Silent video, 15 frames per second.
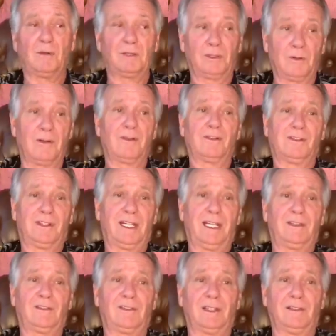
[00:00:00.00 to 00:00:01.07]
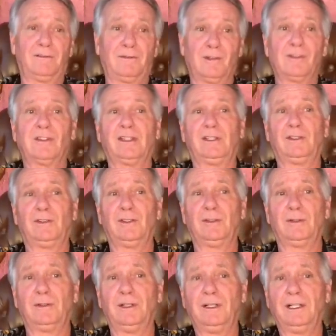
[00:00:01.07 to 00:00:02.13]
We'd go to the States, and the first thing you
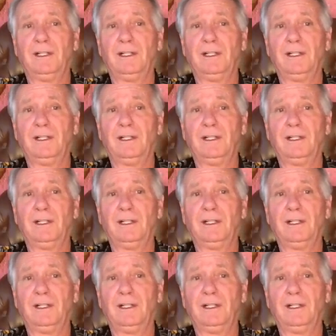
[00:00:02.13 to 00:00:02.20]
do